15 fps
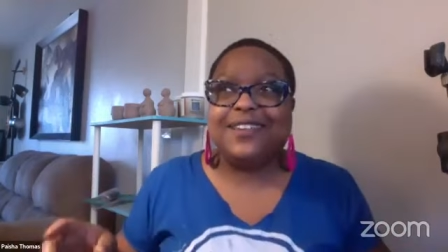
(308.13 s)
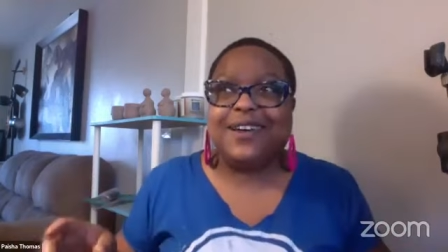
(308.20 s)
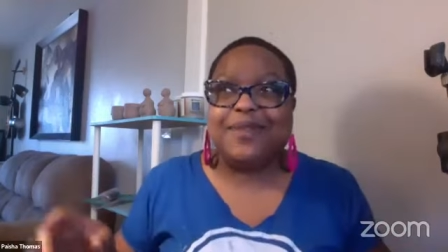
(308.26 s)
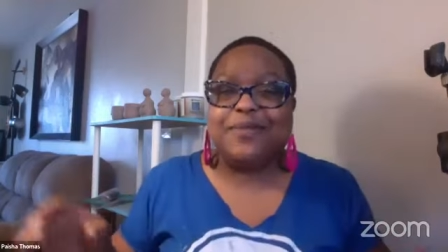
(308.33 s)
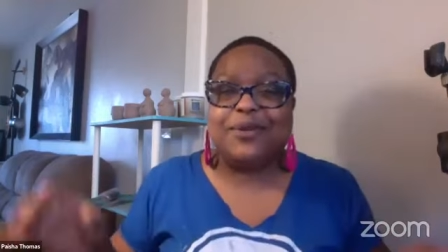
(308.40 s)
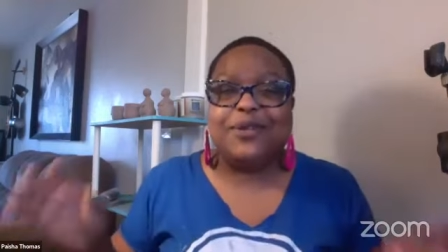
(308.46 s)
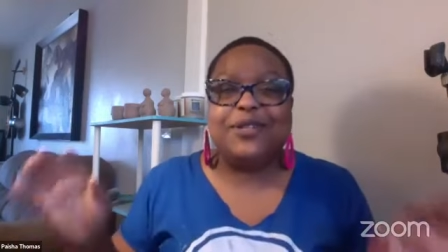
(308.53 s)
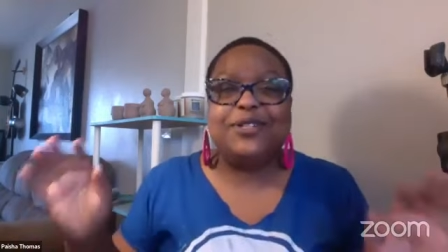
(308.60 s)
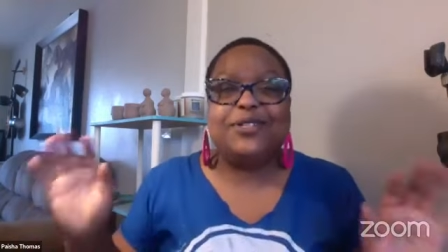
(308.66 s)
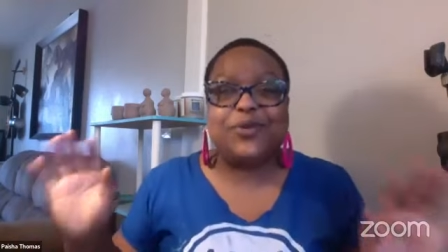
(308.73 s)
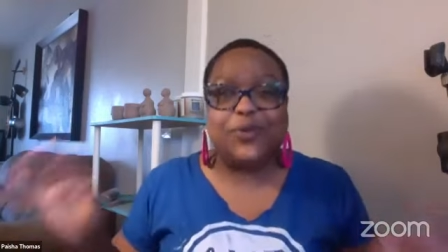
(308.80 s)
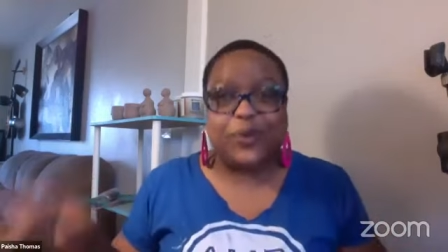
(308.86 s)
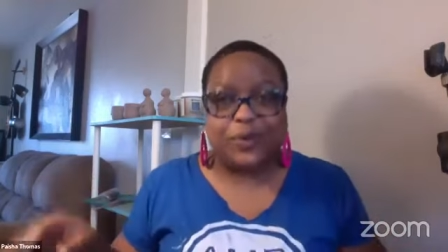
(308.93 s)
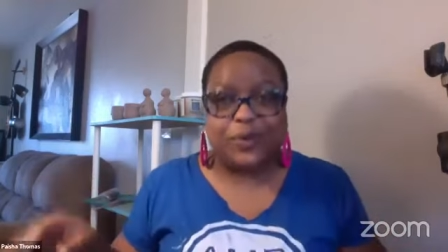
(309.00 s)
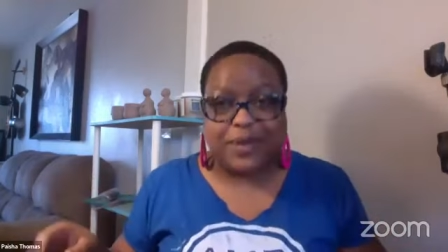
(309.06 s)
I'm on a
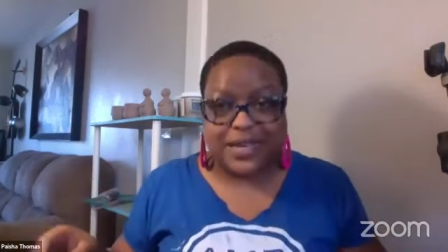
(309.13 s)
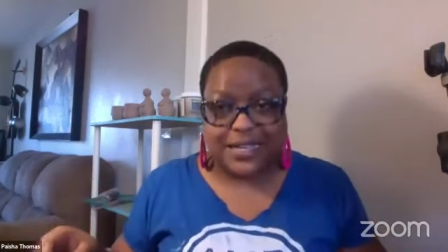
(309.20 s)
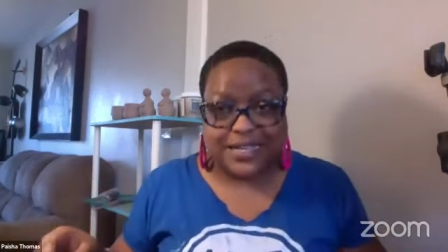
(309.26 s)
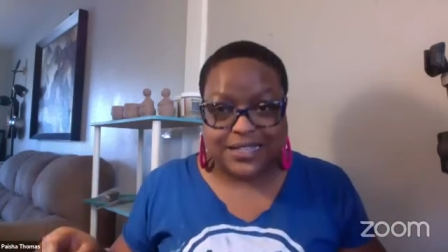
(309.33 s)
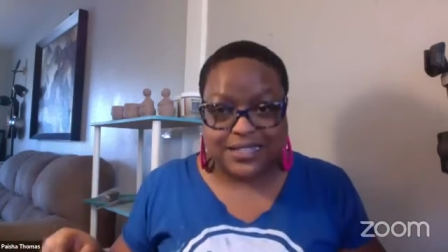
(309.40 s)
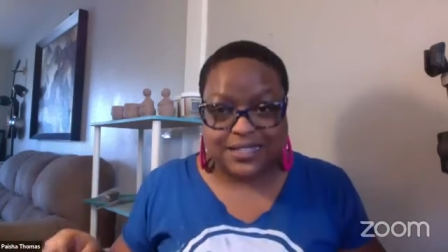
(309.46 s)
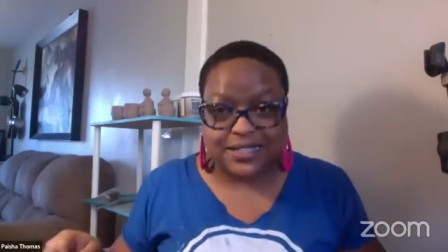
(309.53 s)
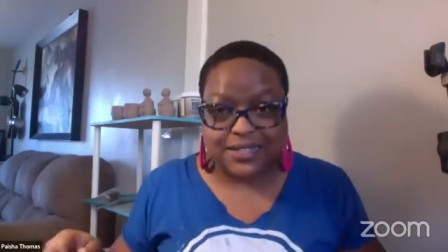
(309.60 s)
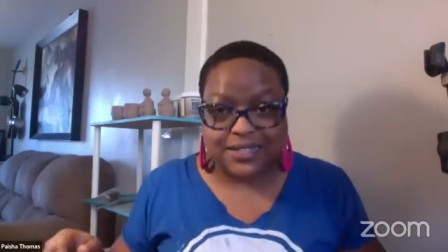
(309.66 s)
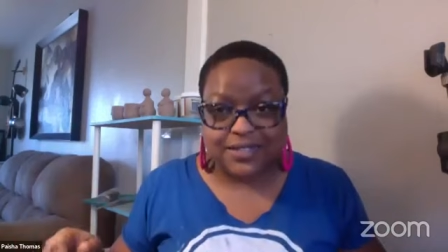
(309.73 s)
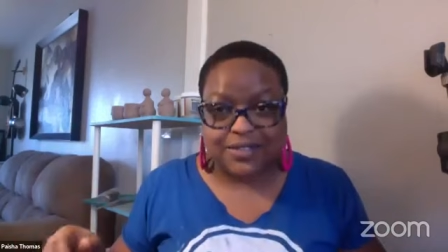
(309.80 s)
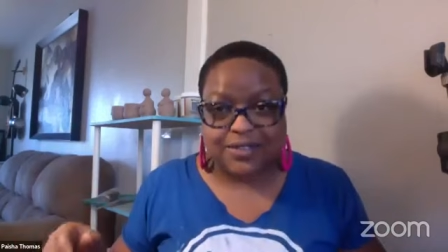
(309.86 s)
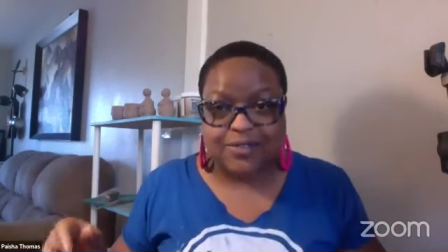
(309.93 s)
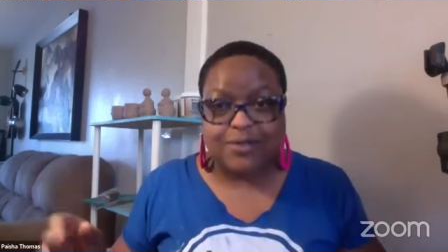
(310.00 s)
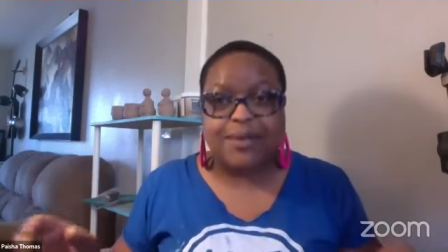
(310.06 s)
tour bus
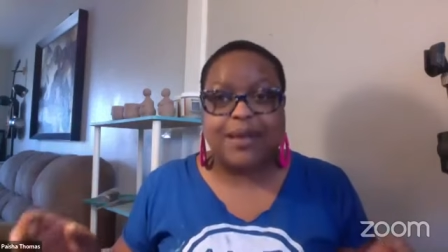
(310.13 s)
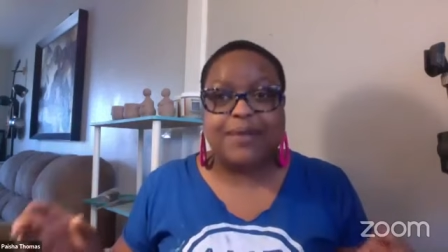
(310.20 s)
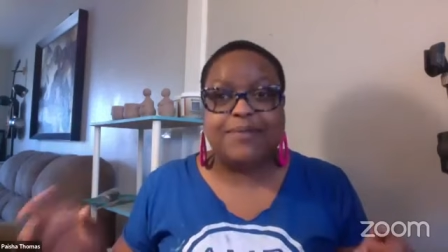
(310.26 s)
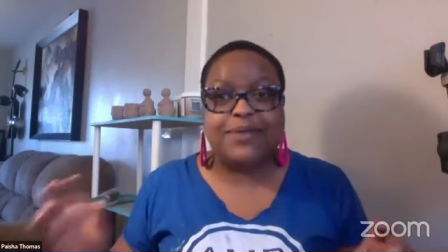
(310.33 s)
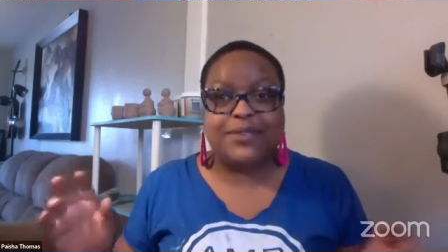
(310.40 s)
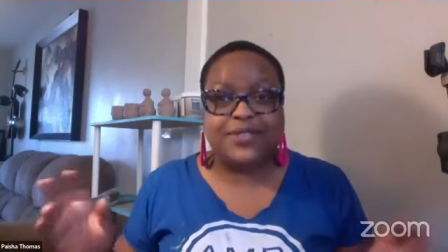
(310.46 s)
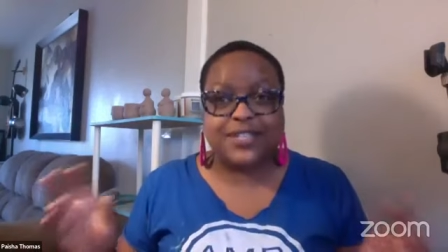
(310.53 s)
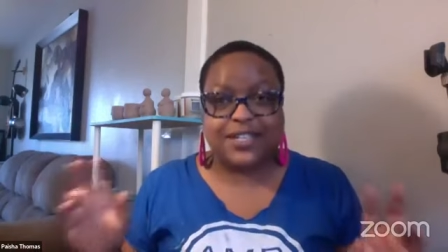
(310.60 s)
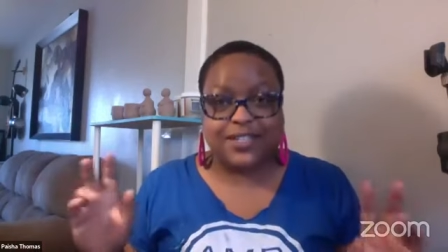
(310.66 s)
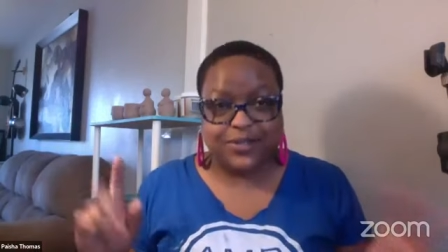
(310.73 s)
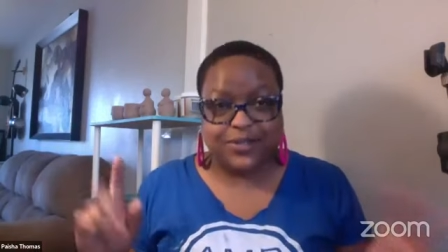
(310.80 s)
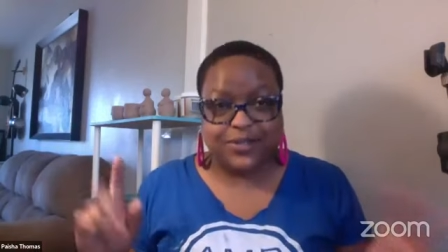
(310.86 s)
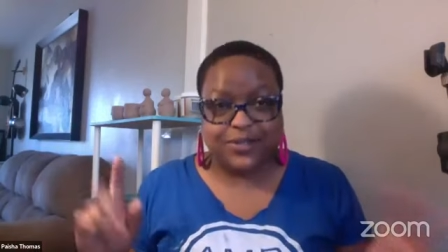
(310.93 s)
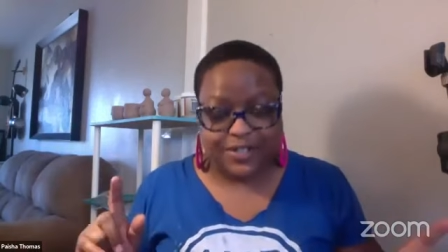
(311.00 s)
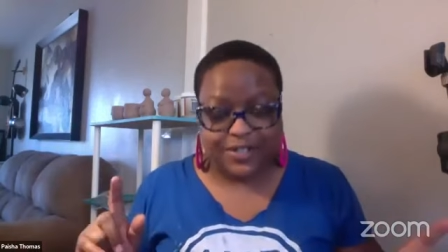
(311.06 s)
on my music
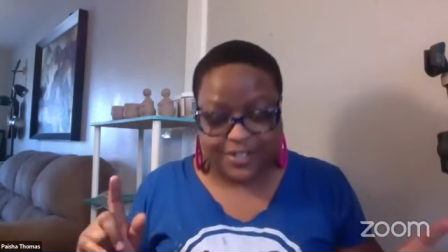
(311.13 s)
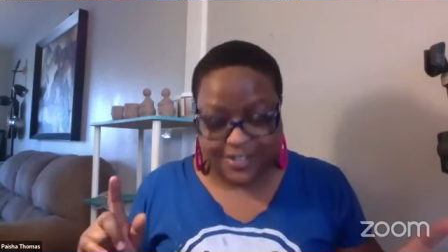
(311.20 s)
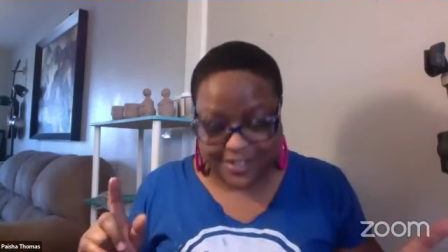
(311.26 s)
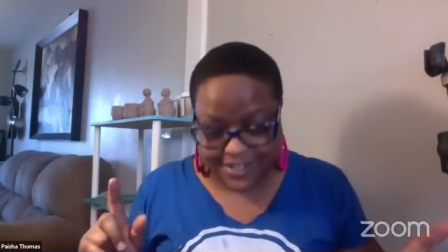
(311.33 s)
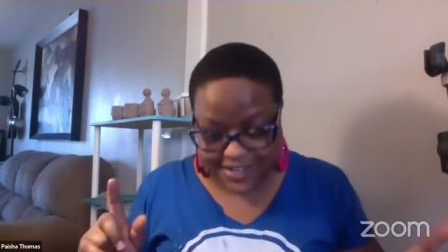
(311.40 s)
tour,